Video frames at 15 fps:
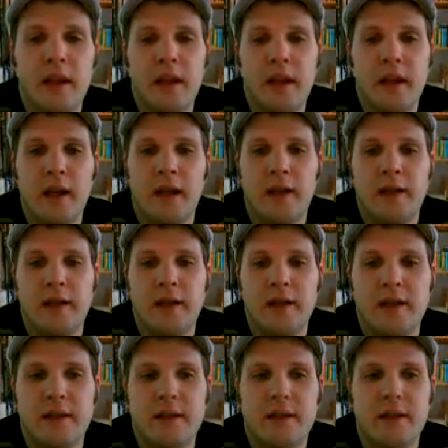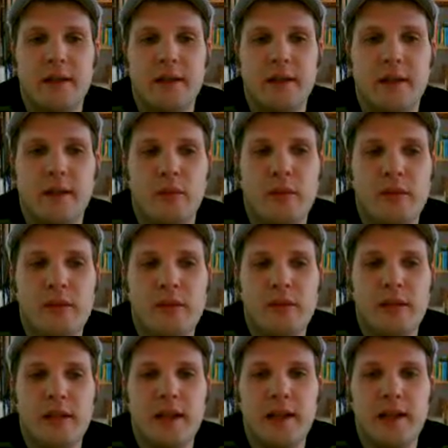And once
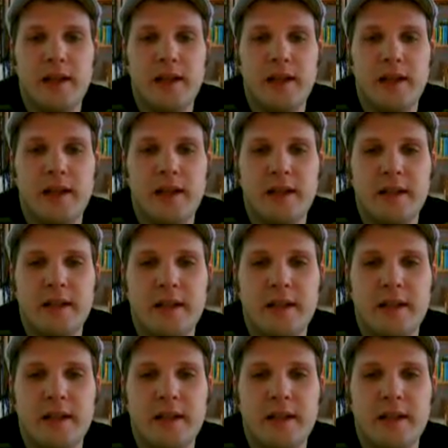she does that,